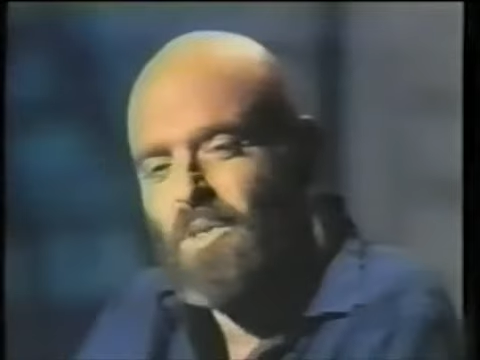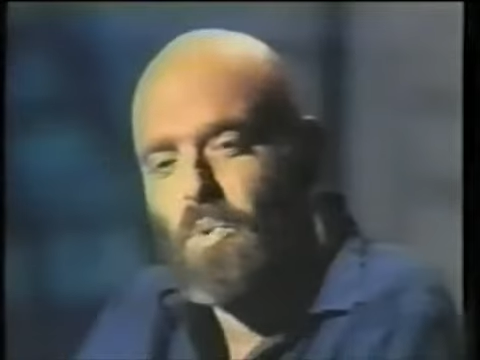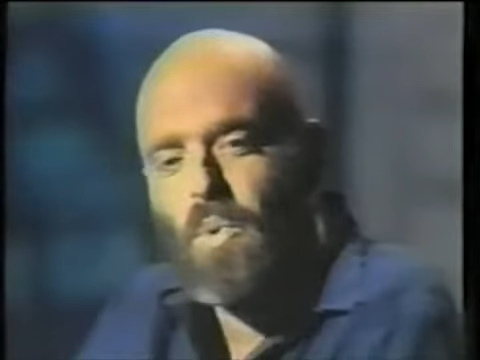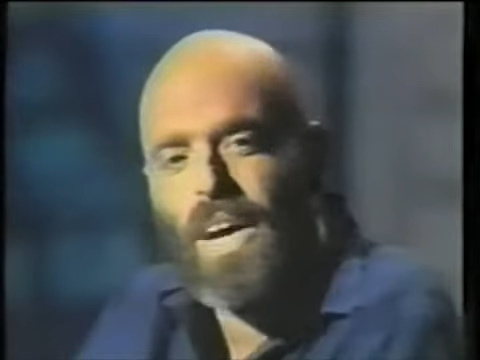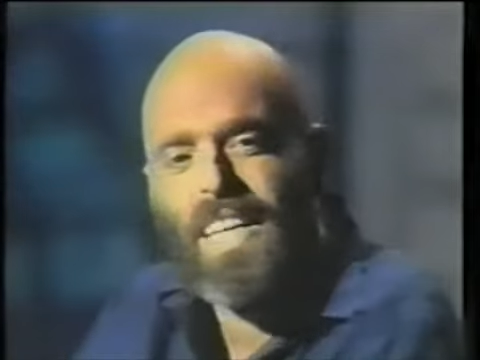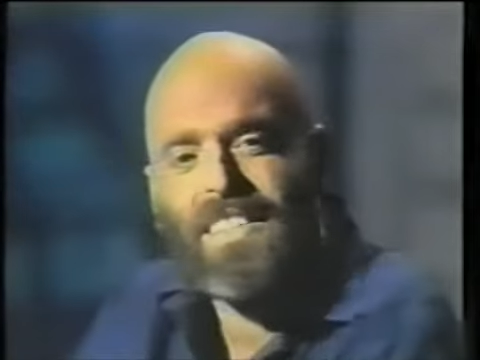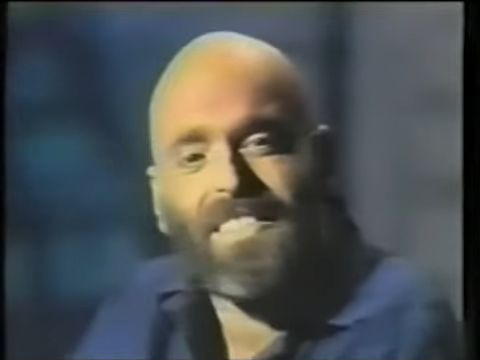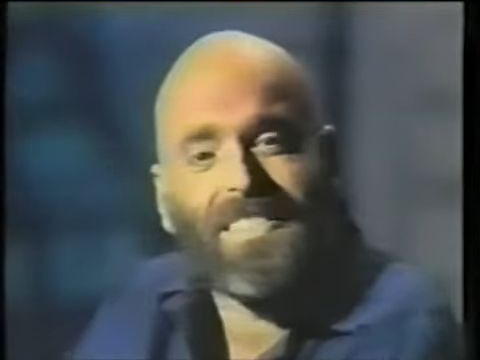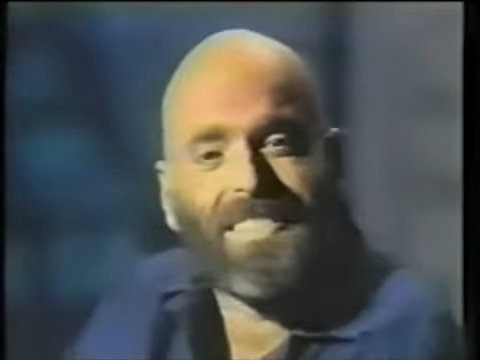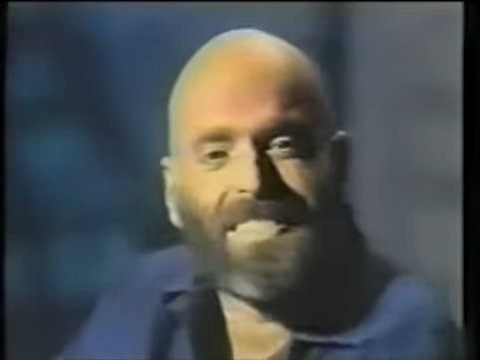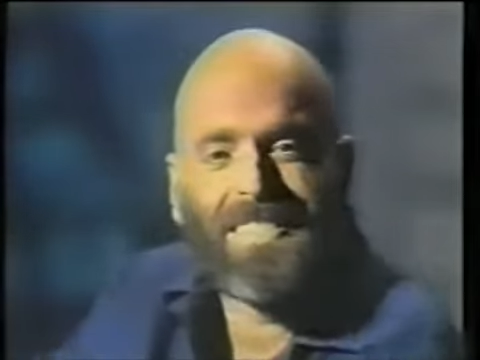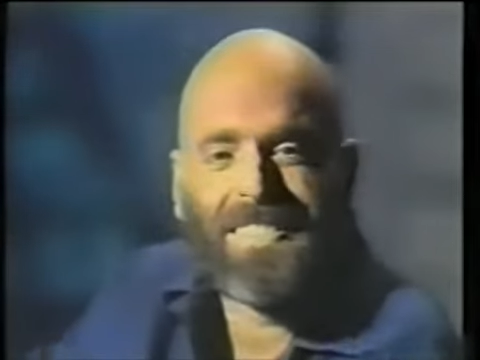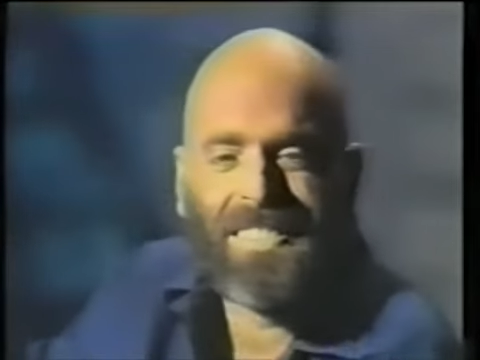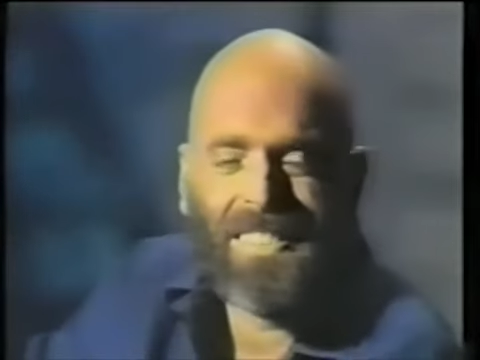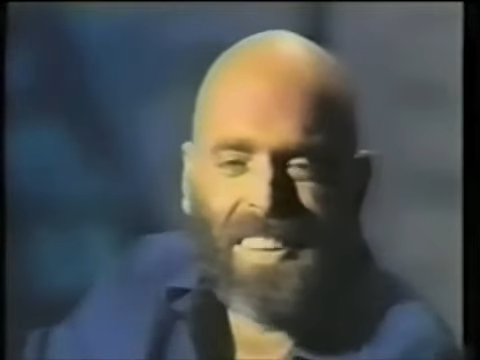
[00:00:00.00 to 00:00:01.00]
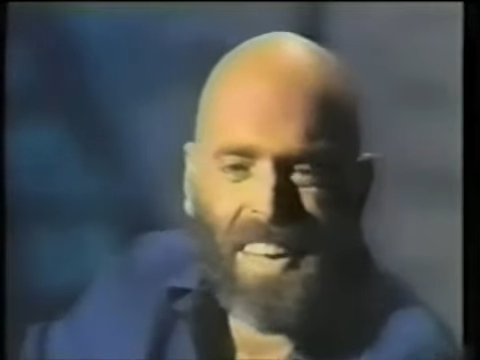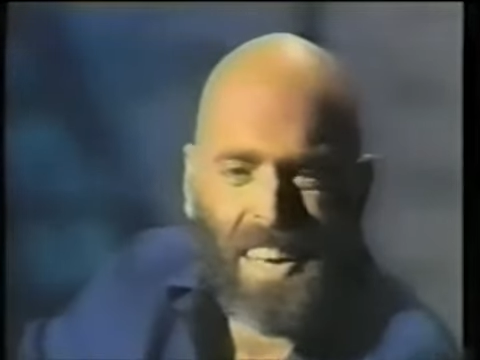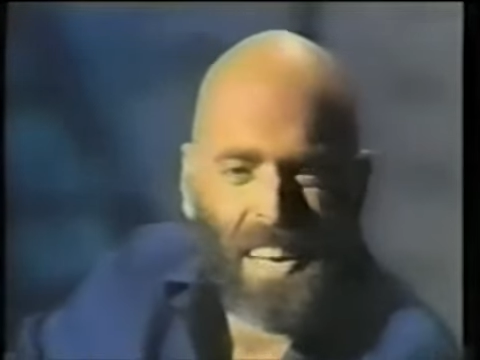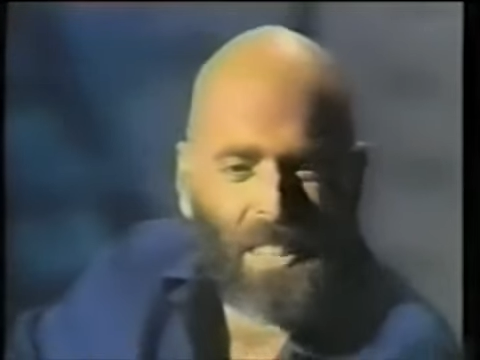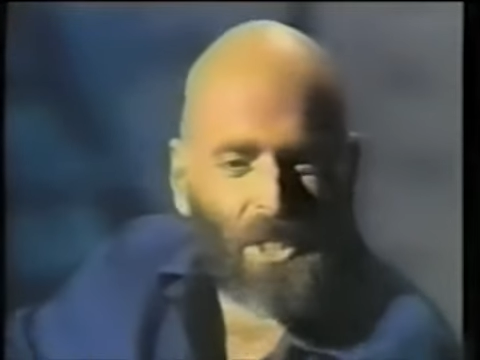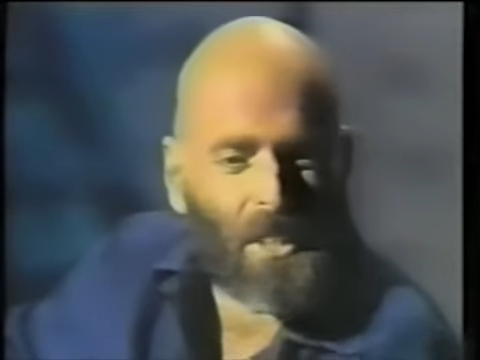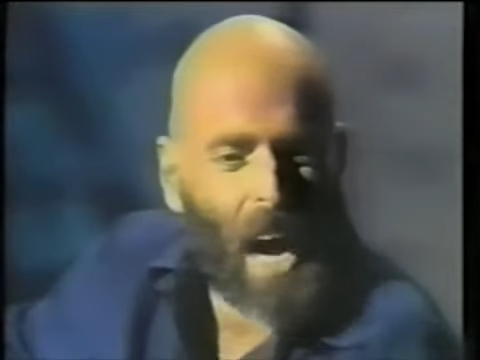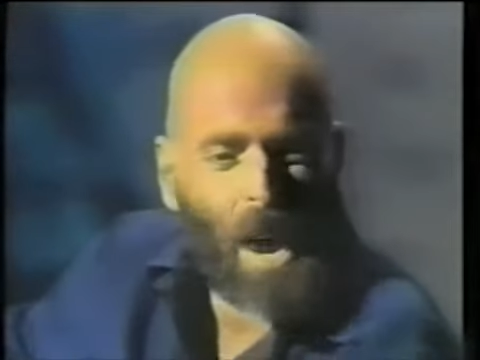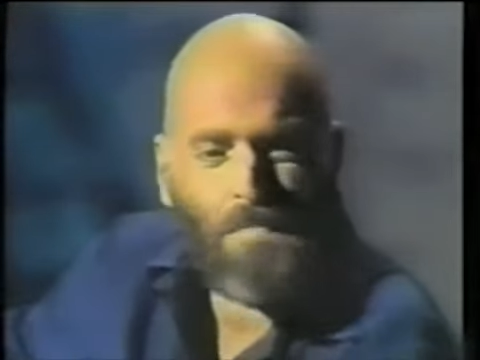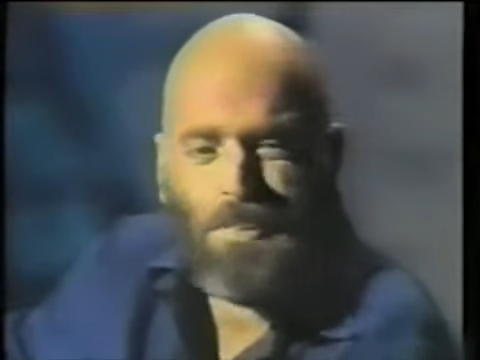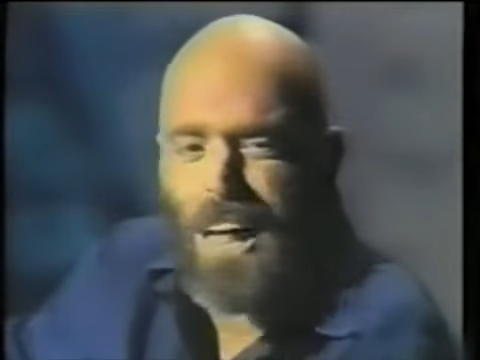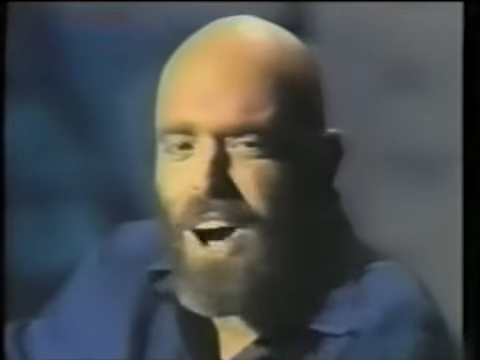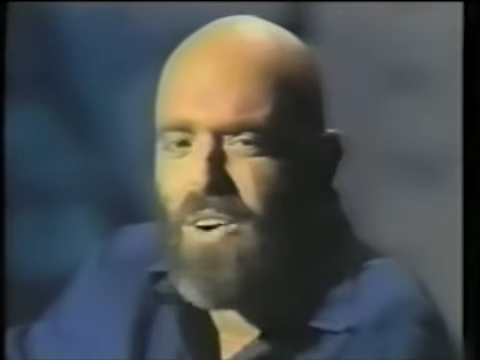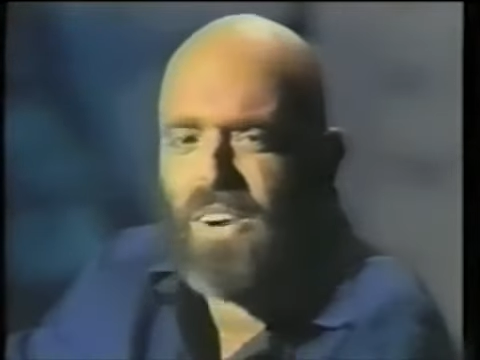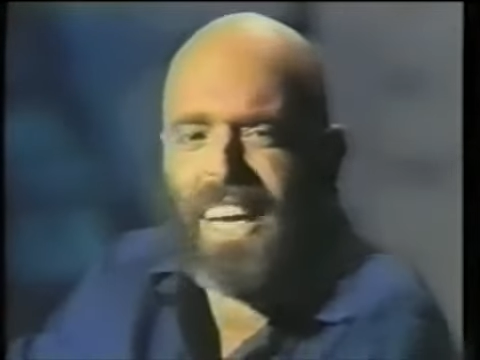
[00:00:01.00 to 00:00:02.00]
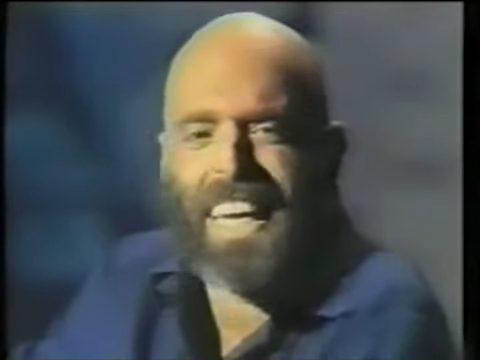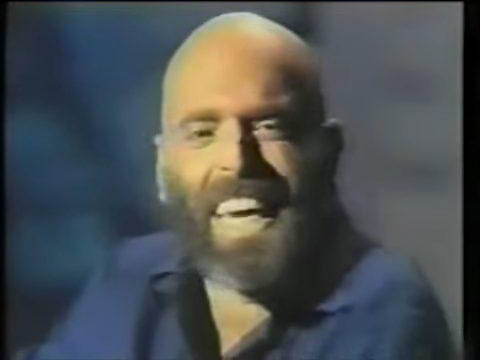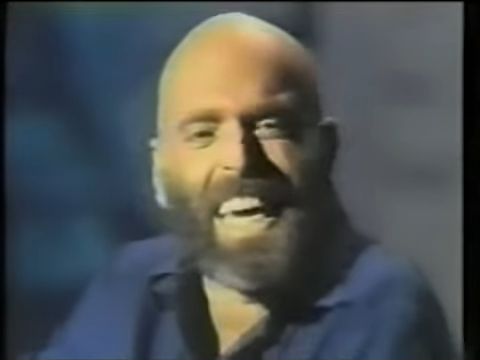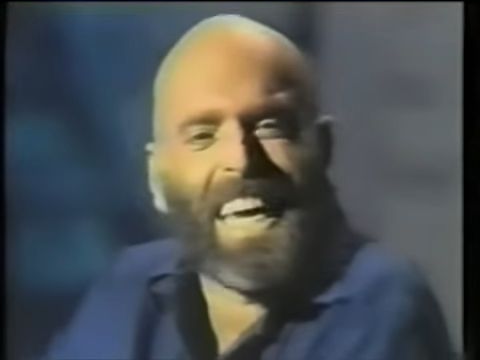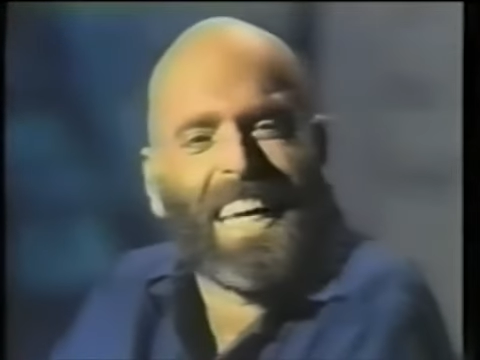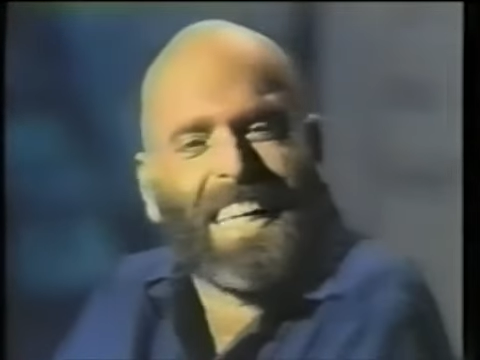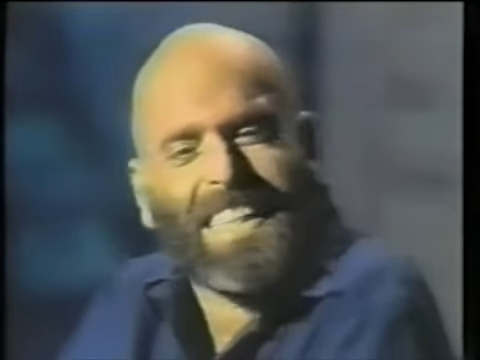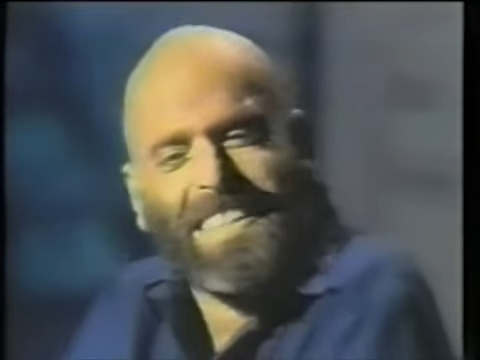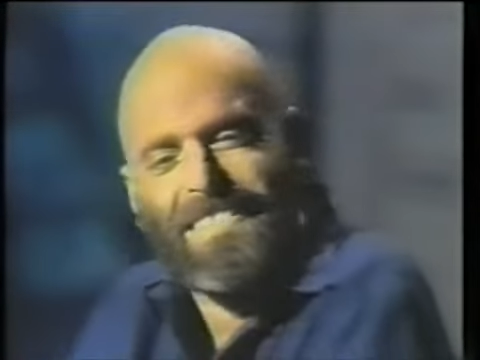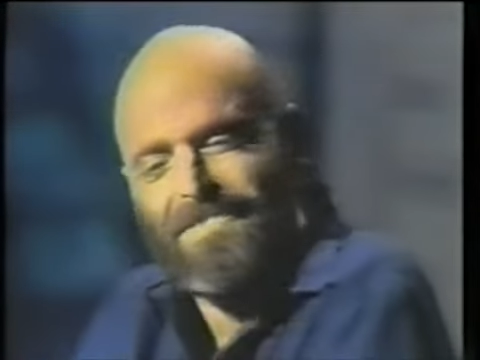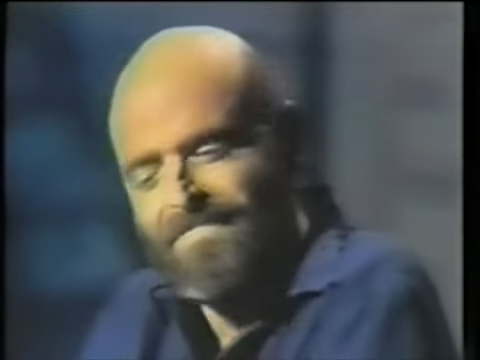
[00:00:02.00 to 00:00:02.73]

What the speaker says: and the wind would start blowing again.